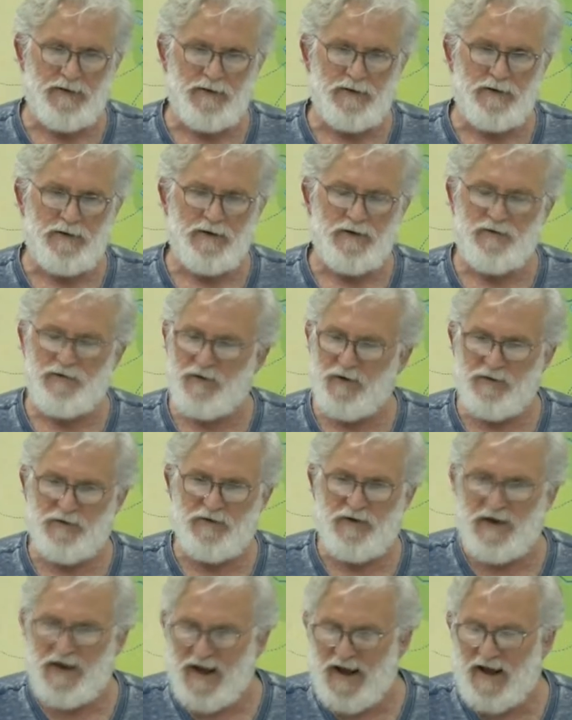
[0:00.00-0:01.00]
It's
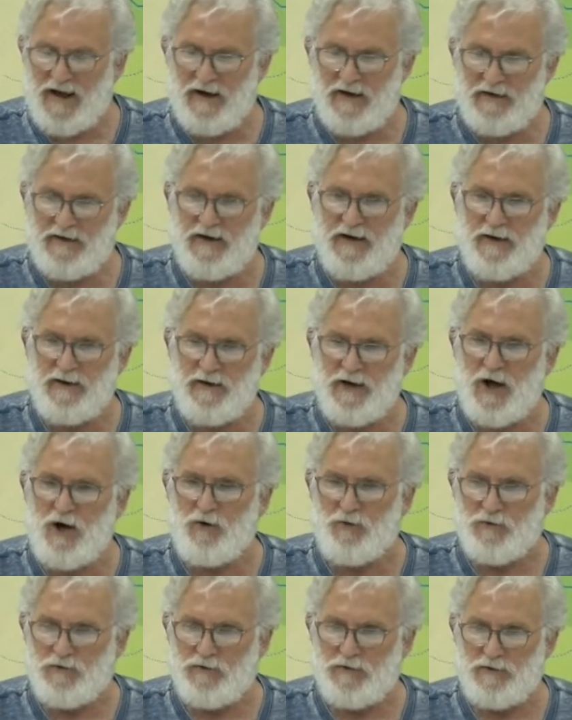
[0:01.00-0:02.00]
just an editing
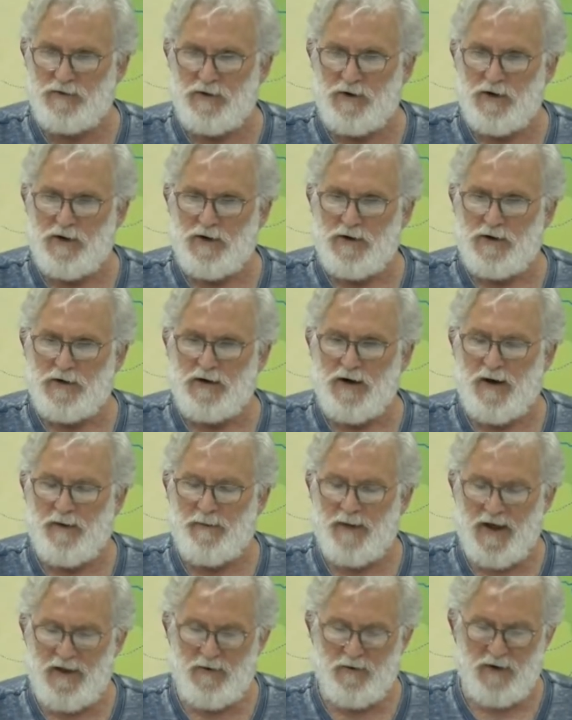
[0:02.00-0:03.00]
note. Now,
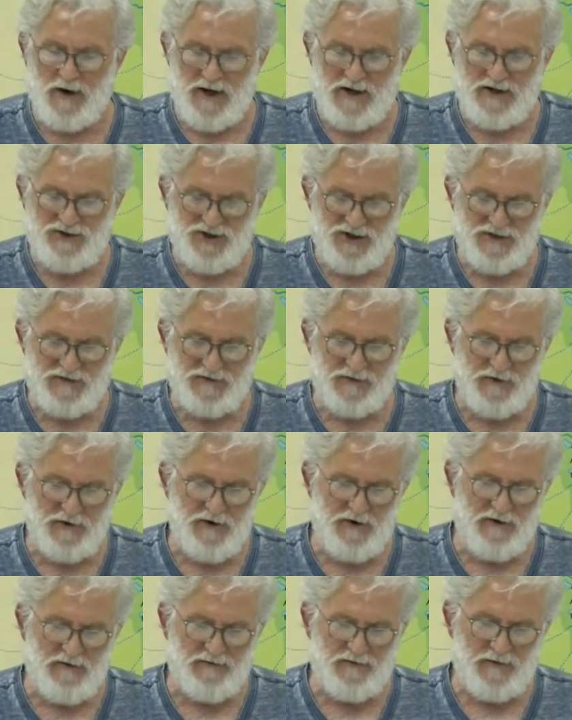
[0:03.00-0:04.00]
by the way, just for
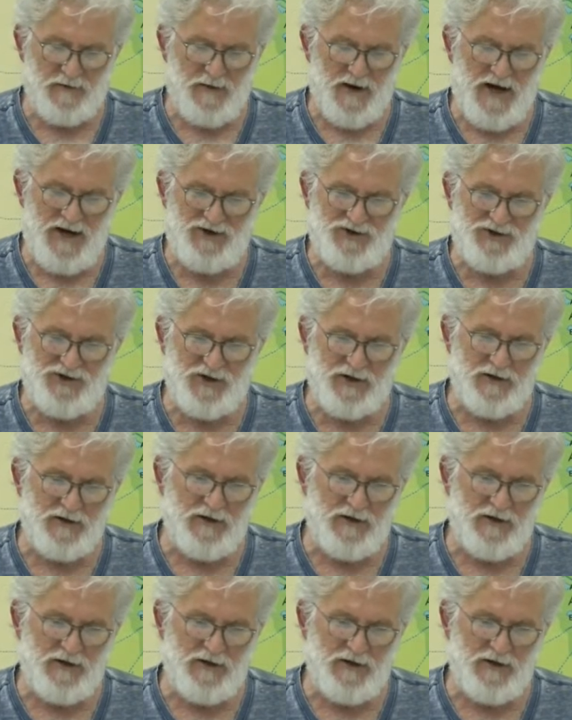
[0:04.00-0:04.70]
your information,